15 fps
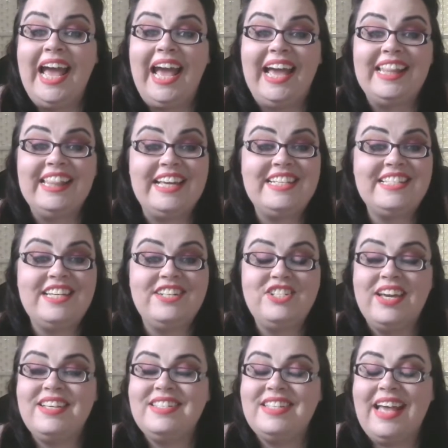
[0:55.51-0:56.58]
and they said
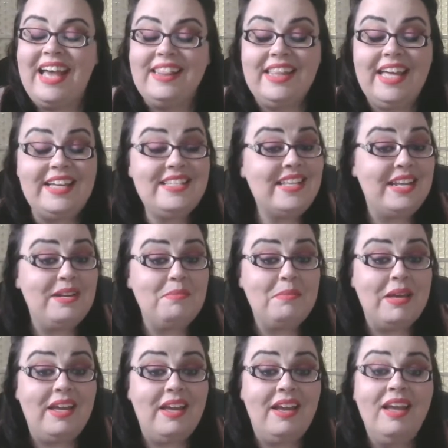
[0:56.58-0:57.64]
yes, and they sent
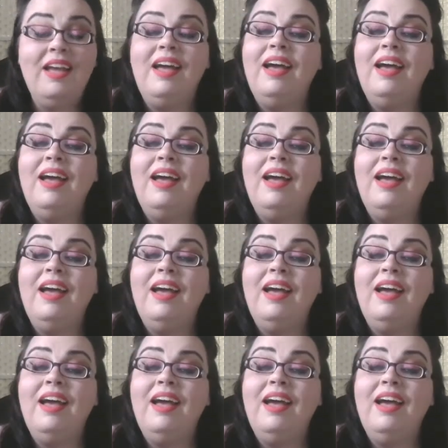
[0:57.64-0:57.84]
me